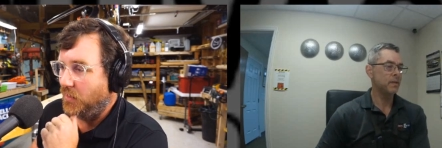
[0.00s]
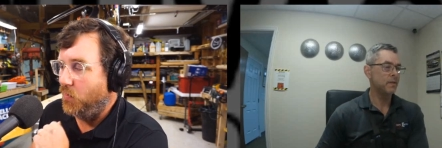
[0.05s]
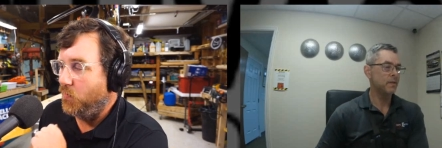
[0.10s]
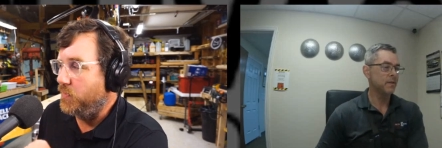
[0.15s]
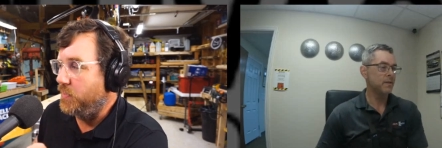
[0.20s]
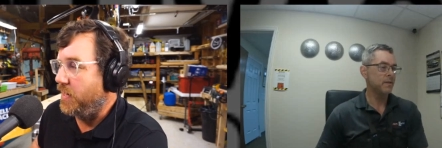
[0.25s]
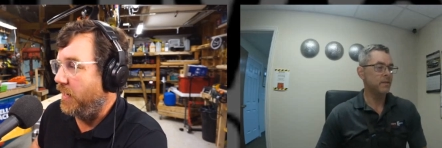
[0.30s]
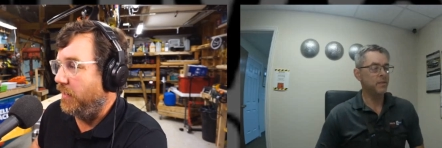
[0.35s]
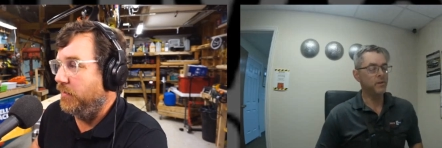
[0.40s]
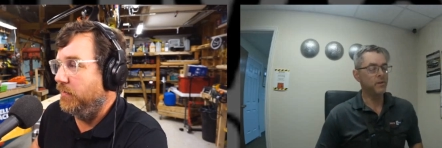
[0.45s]
Speaker 1: Oh,
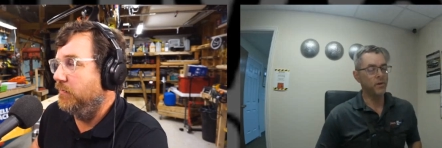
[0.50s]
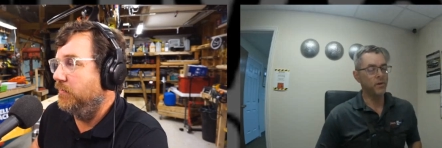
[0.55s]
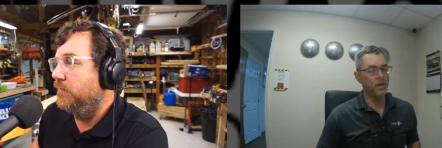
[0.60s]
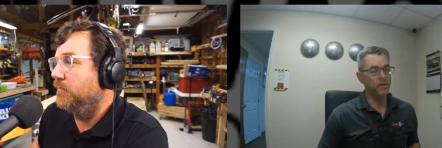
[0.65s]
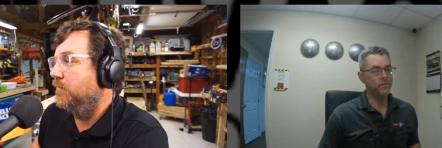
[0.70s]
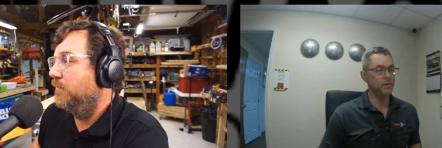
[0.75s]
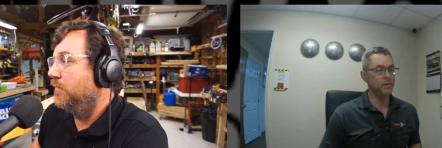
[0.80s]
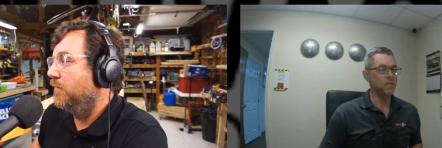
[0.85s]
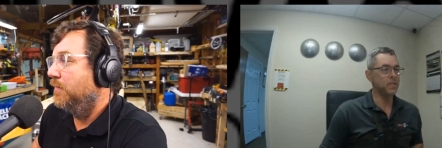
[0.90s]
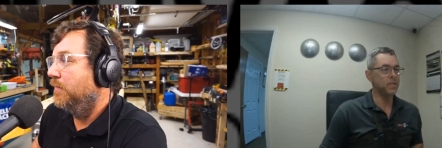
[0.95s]
yeah.
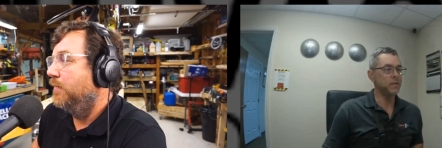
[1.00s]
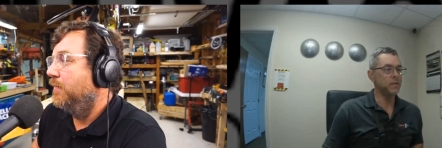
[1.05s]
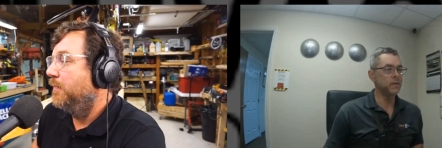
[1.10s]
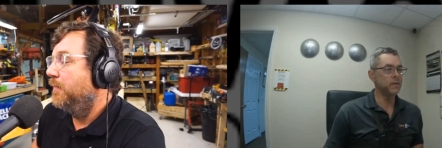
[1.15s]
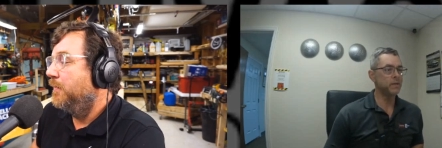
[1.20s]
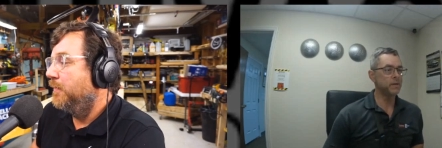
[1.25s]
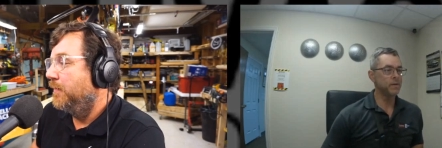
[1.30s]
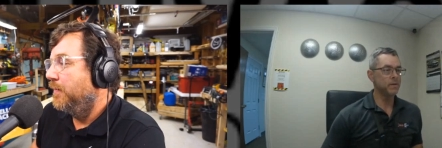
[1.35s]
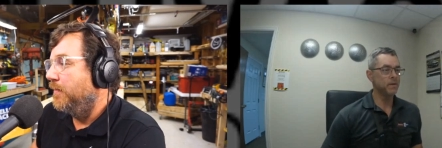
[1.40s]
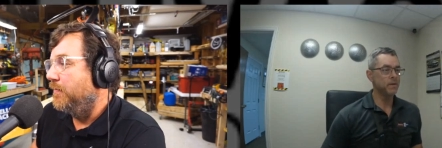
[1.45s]

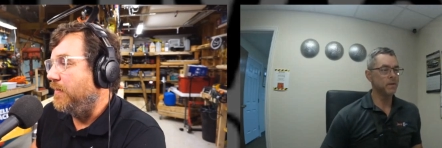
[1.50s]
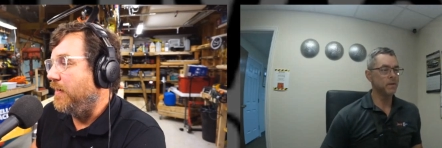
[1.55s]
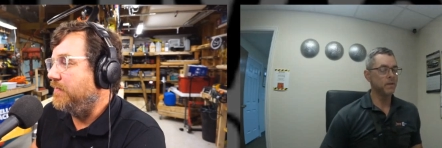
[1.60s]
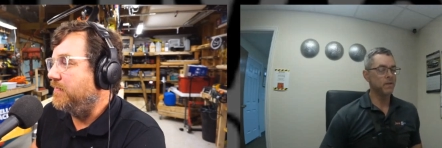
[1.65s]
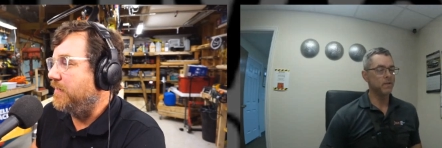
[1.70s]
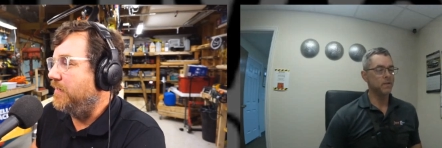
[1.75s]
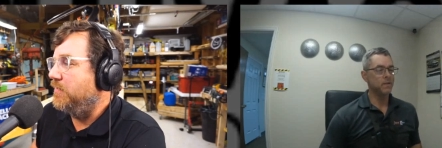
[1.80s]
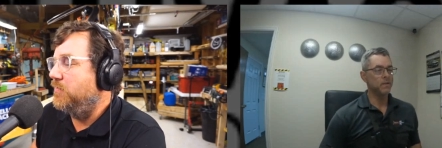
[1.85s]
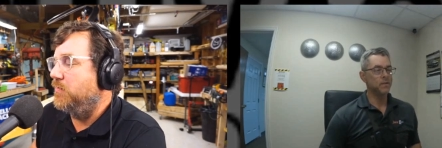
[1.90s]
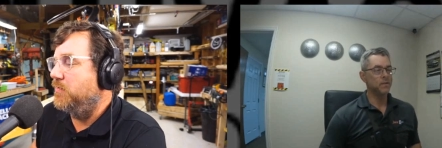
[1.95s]
That's
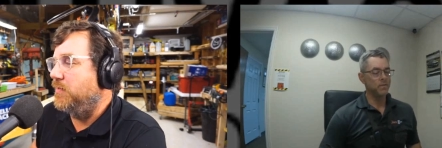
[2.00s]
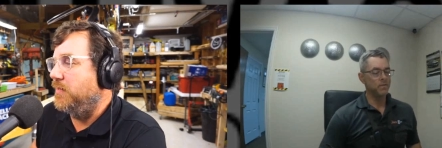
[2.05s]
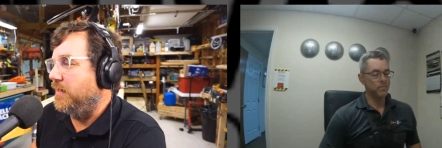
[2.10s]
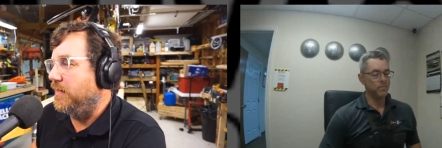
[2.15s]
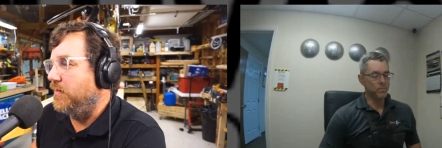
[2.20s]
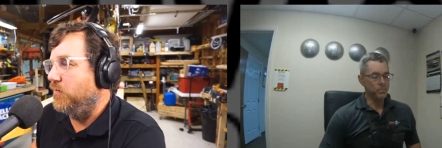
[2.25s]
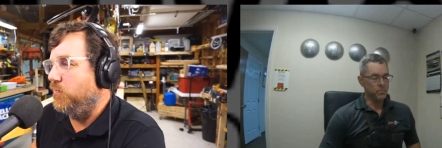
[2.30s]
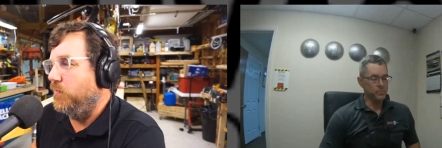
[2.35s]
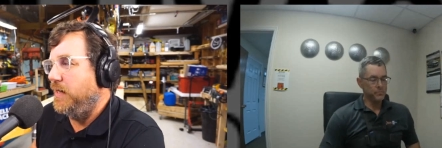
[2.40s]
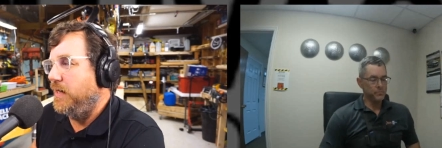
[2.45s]
interesting,
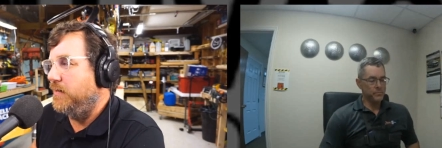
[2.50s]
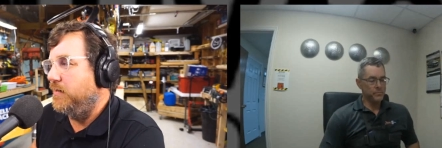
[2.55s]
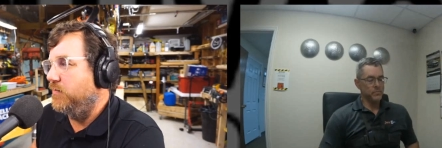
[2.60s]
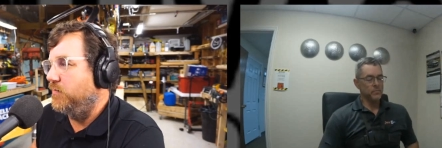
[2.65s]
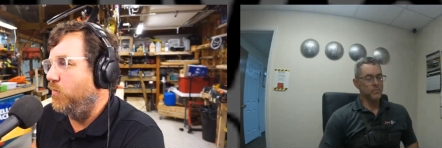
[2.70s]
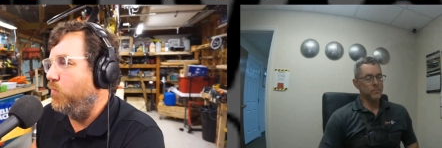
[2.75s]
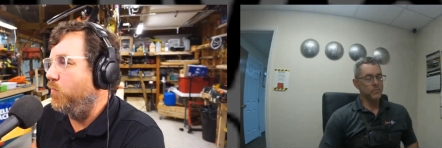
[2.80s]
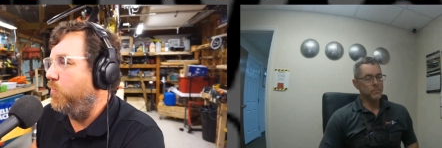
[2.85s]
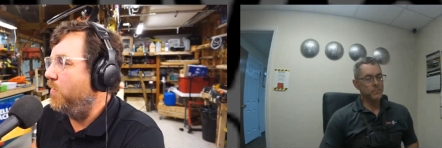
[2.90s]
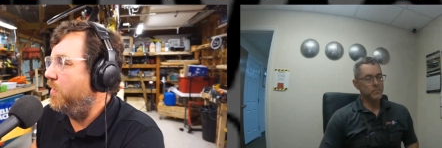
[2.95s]
because we had this
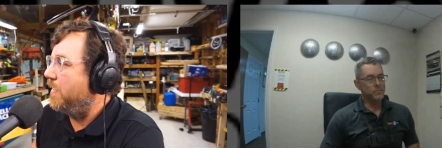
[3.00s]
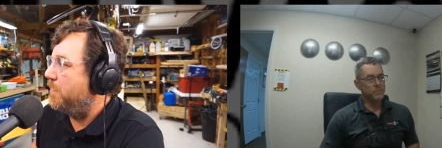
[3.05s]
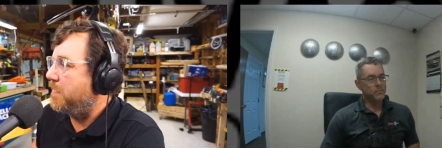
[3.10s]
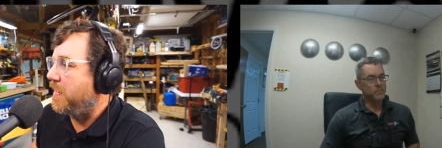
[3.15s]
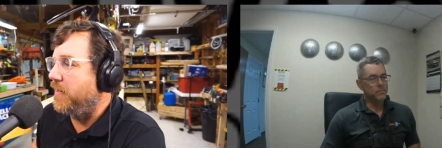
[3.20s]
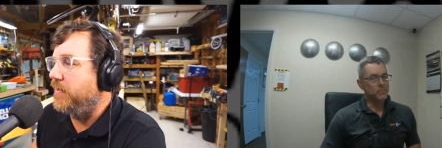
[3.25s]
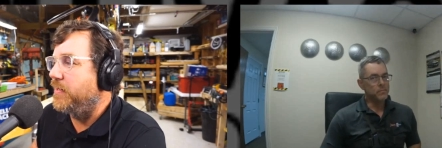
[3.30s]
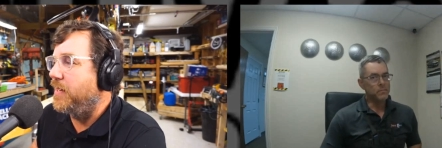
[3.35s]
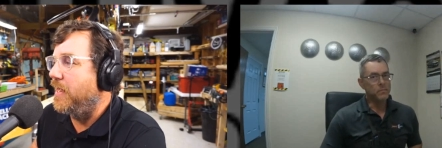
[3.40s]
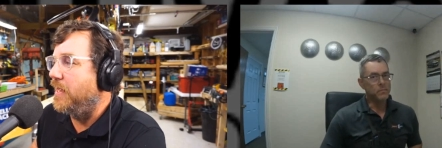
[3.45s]
whole thing
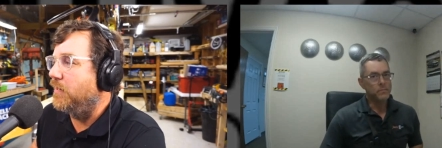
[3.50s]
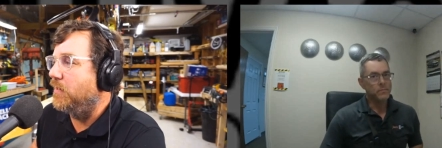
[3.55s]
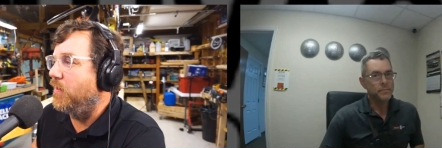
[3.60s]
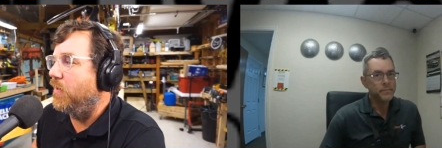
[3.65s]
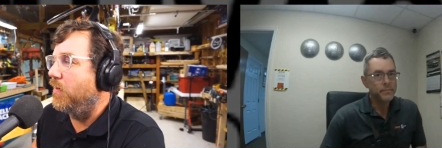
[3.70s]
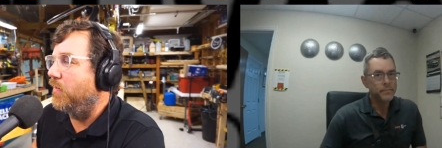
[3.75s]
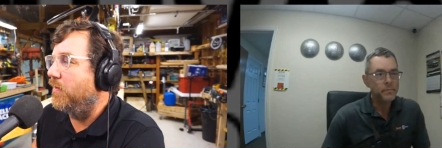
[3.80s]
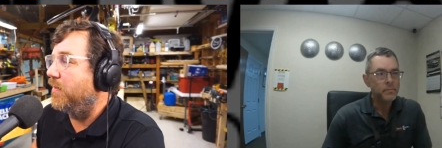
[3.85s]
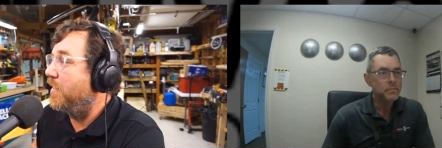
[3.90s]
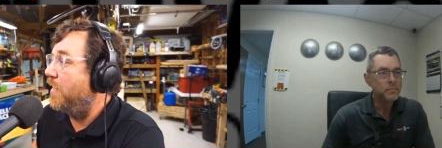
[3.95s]
about
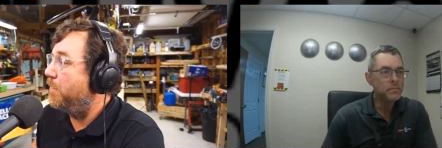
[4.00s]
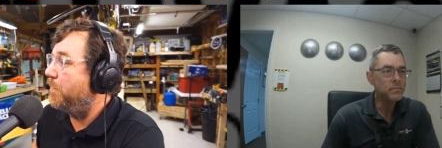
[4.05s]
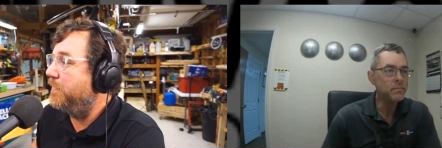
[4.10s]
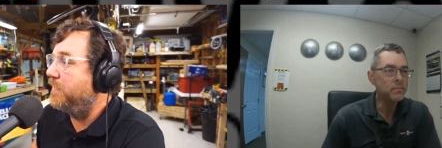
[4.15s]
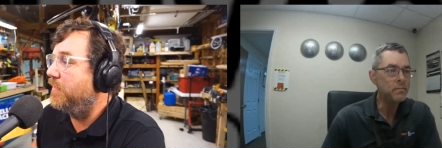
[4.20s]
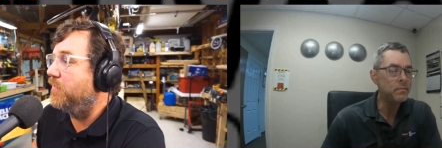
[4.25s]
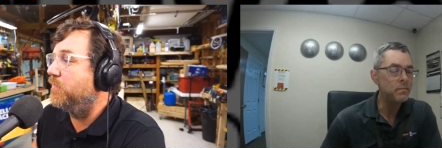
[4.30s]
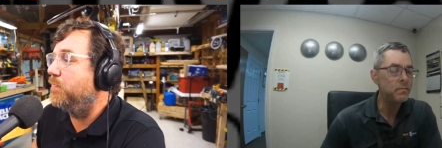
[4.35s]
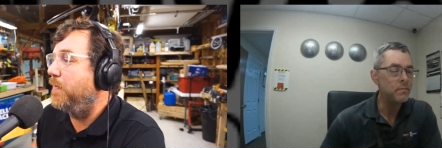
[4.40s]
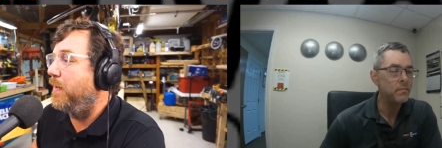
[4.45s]
Nylog a couple
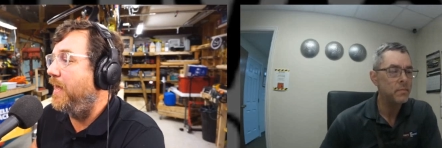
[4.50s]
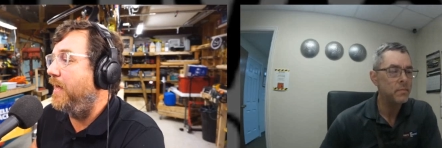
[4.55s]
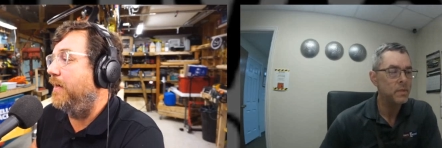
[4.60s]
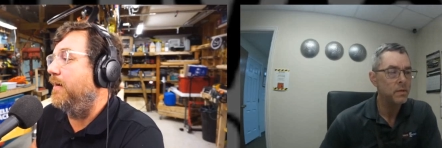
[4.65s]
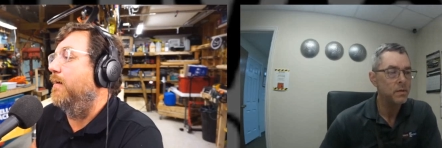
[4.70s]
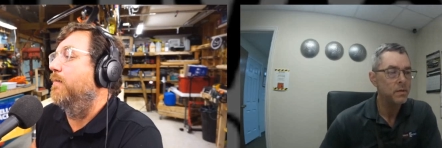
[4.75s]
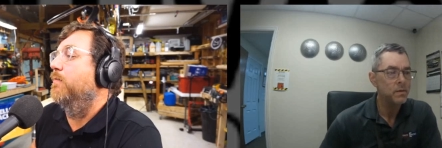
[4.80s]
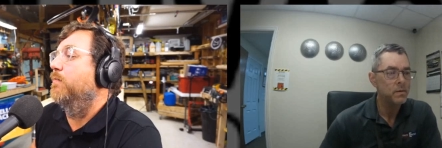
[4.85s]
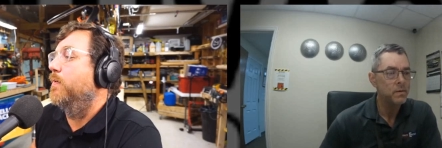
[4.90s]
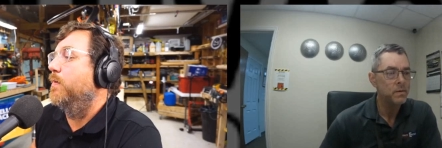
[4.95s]
years back, I